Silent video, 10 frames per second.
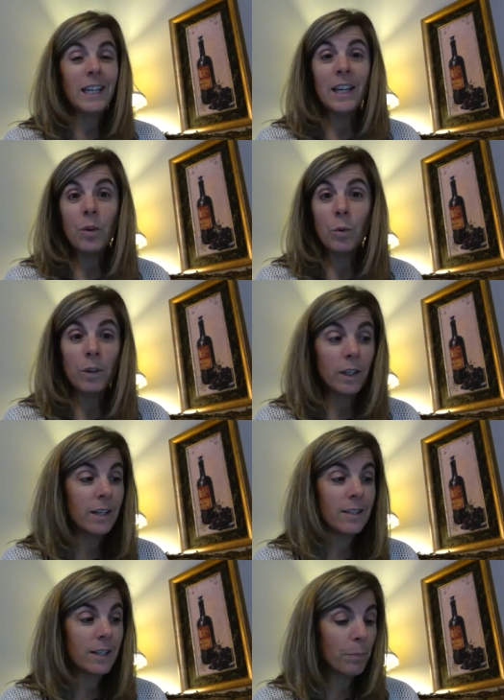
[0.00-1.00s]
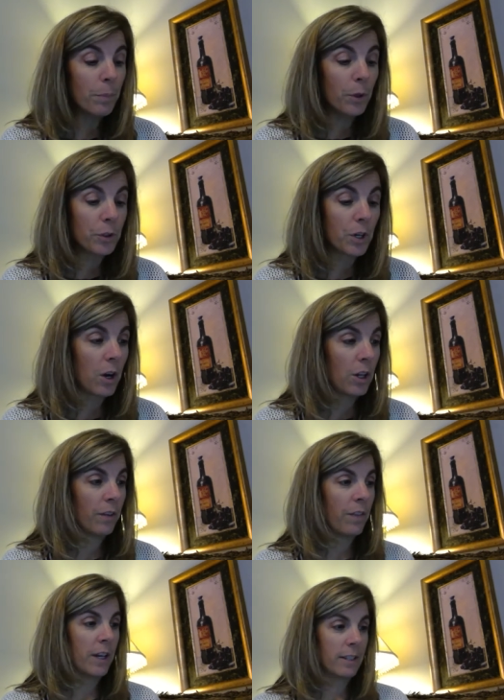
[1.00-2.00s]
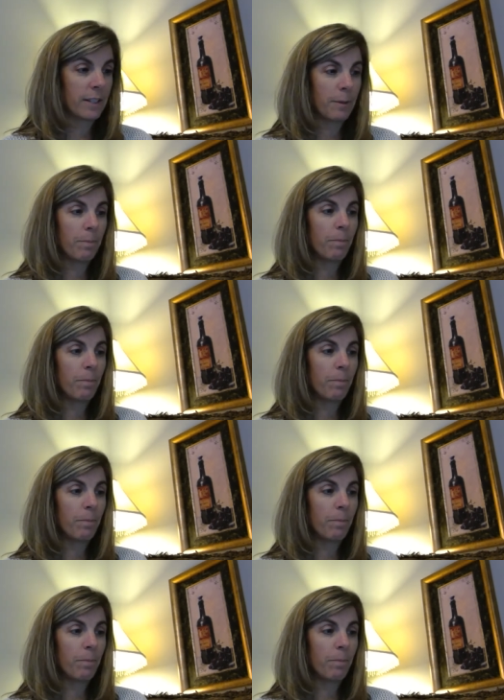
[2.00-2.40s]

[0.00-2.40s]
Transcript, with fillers: equally simple to all of this.